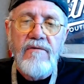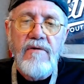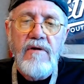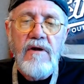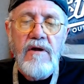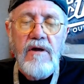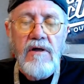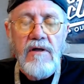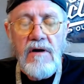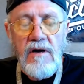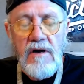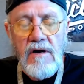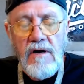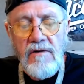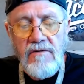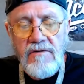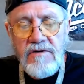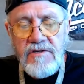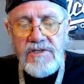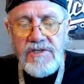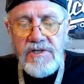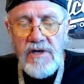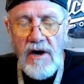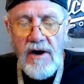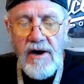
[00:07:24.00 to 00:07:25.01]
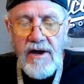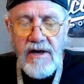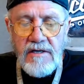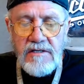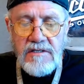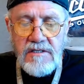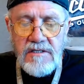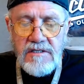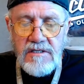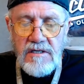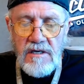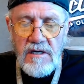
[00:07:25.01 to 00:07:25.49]
The
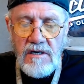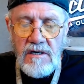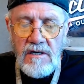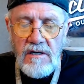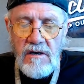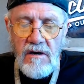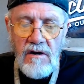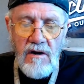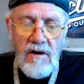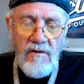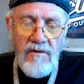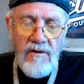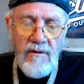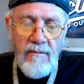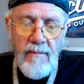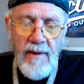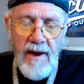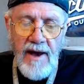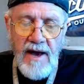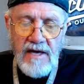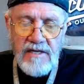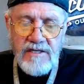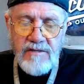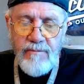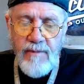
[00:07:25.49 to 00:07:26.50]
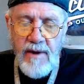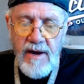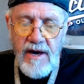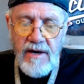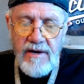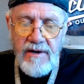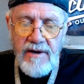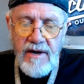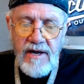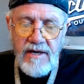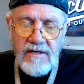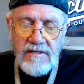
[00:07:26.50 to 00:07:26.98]
science on the mask
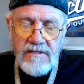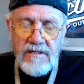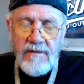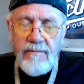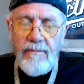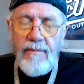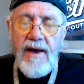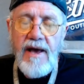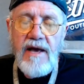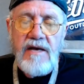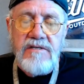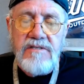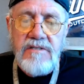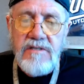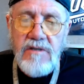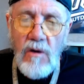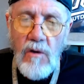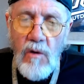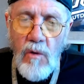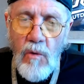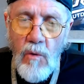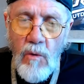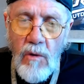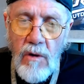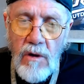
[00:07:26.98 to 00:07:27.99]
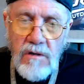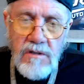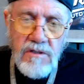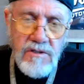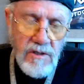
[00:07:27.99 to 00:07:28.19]
mandates, the masks don't work.